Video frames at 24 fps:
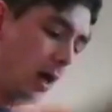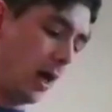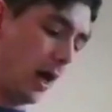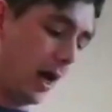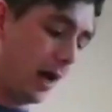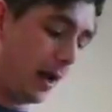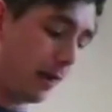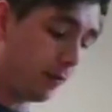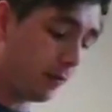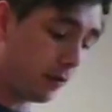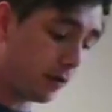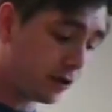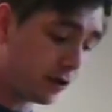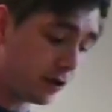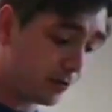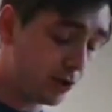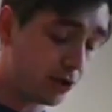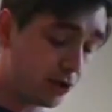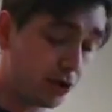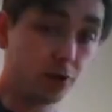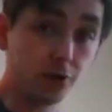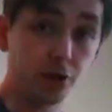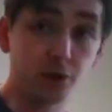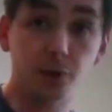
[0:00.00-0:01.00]
I'm going to be
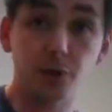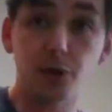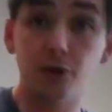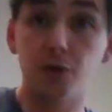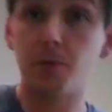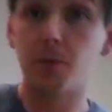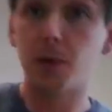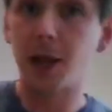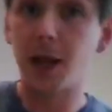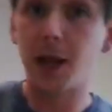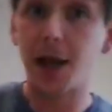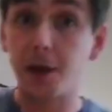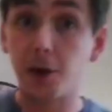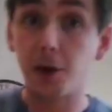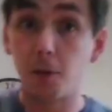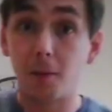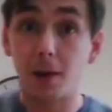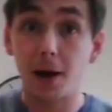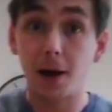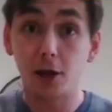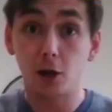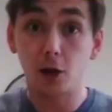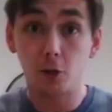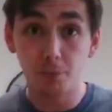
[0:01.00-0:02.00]
showing you a number line on
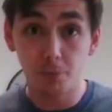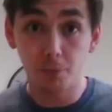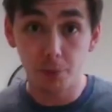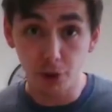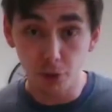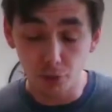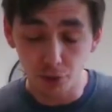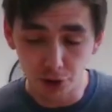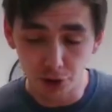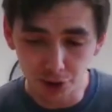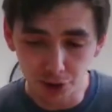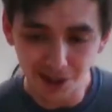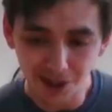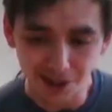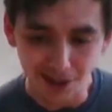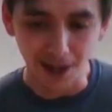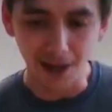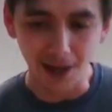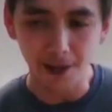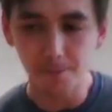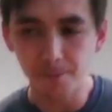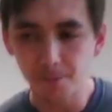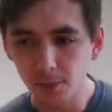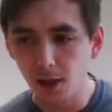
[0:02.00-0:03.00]
my computer
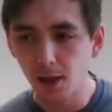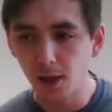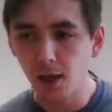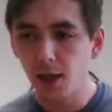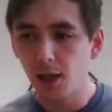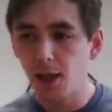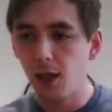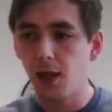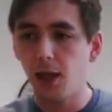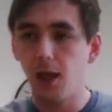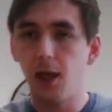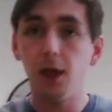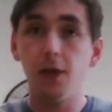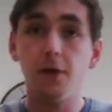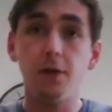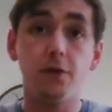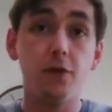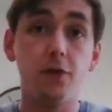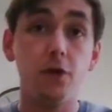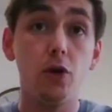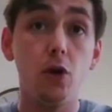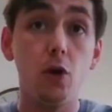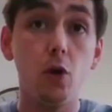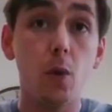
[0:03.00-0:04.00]
today. If
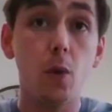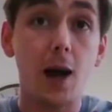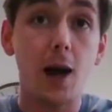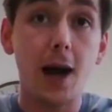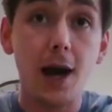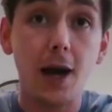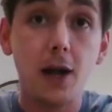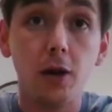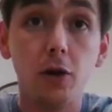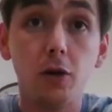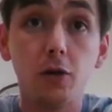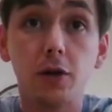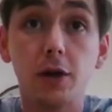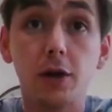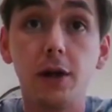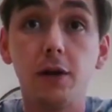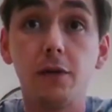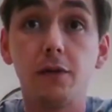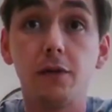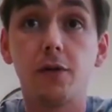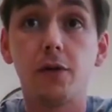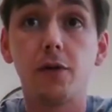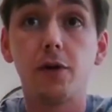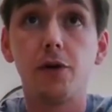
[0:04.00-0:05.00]
you are
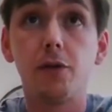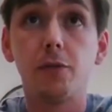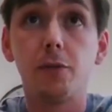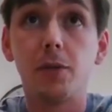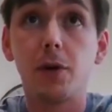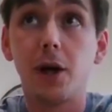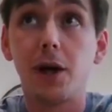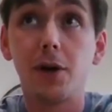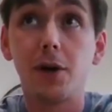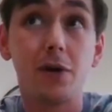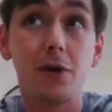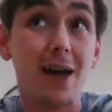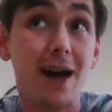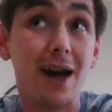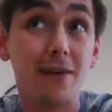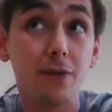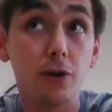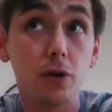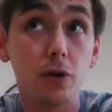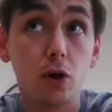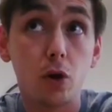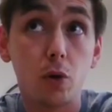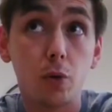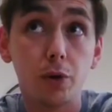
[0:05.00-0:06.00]
looking for a number line and you
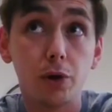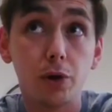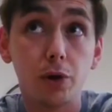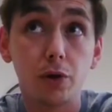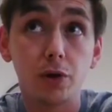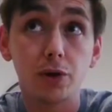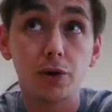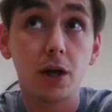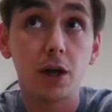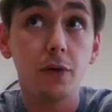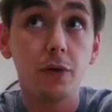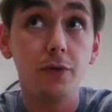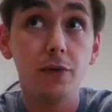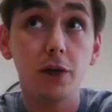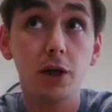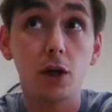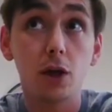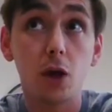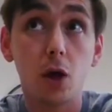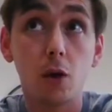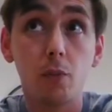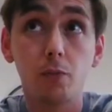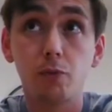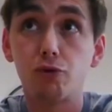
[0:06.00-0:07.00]
haven't got one yourself, you
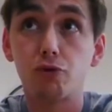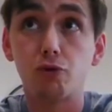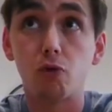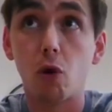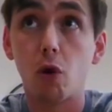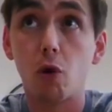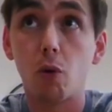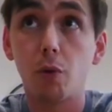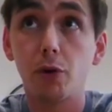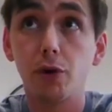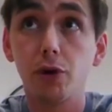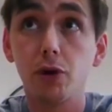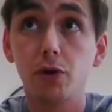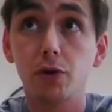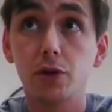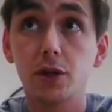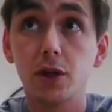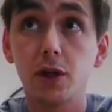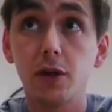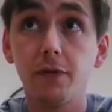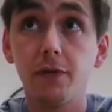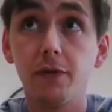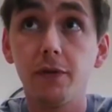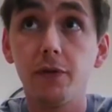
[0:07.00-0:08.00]
could draw one
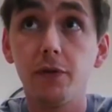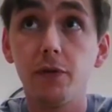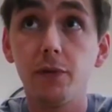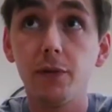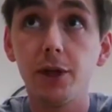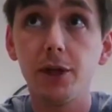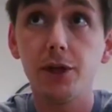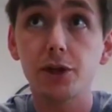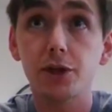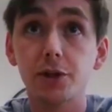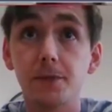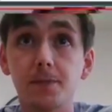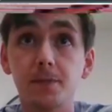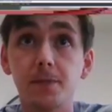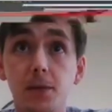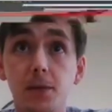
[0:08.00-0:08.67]
yourself if you wished.